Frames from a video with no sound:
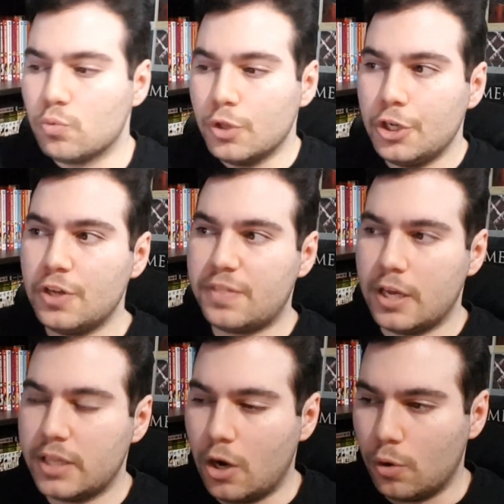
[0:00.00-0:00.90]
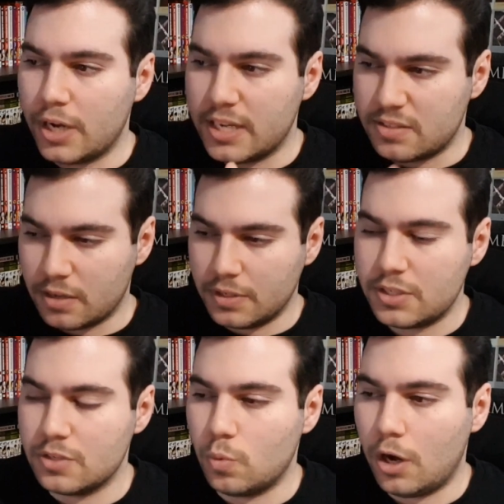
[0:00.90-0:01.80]
a really good thing that Oda has done
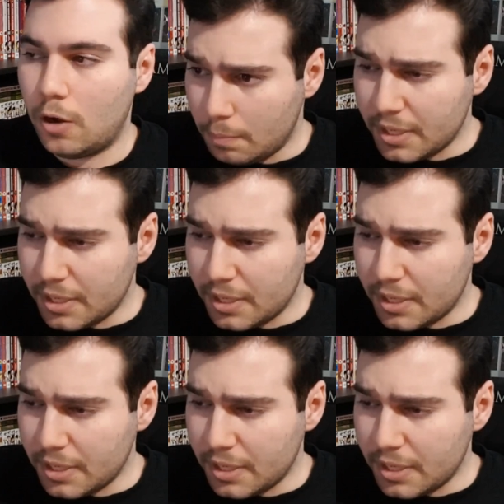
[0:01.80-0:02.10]
this as well,